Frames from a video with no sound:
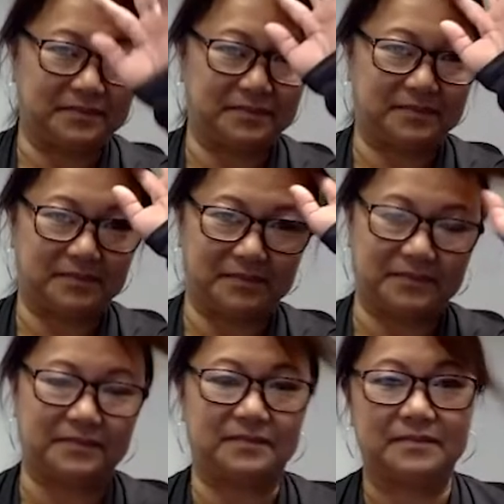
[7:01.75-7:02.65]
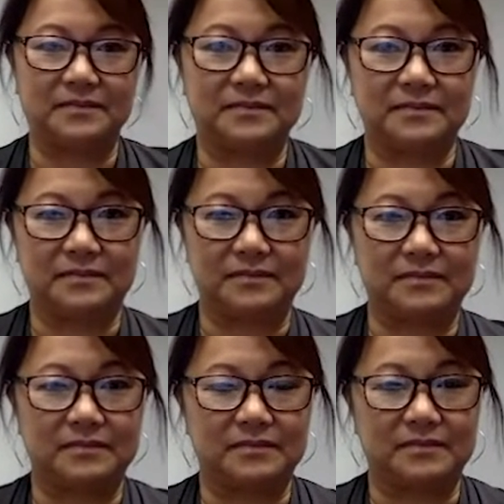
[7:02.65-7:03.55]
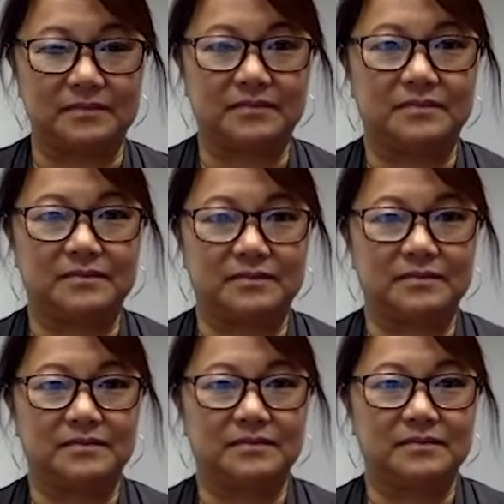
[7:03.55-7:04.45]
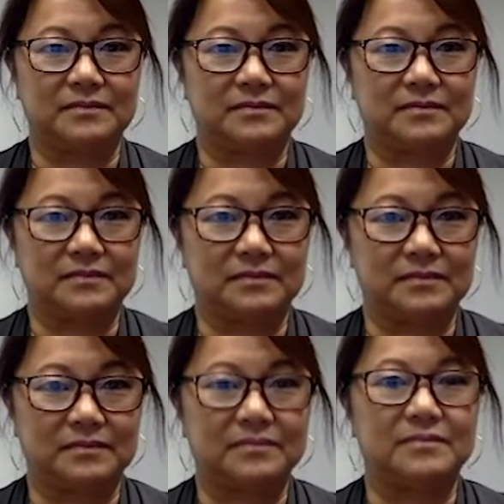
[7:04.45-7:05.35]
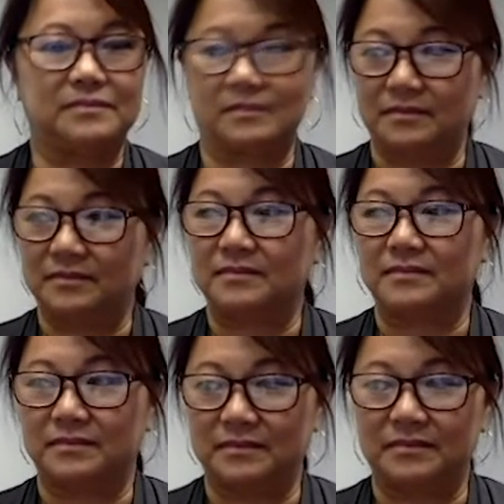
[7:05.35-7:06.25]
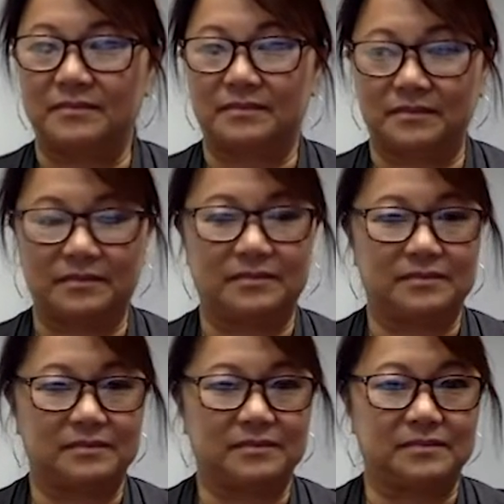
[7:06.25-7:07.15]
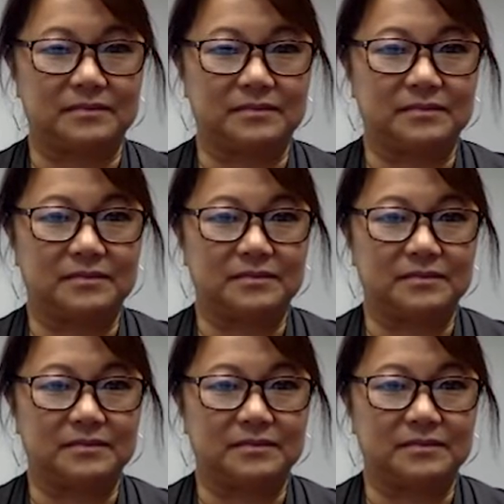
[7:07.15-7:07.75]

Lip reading: This person isn't speaking.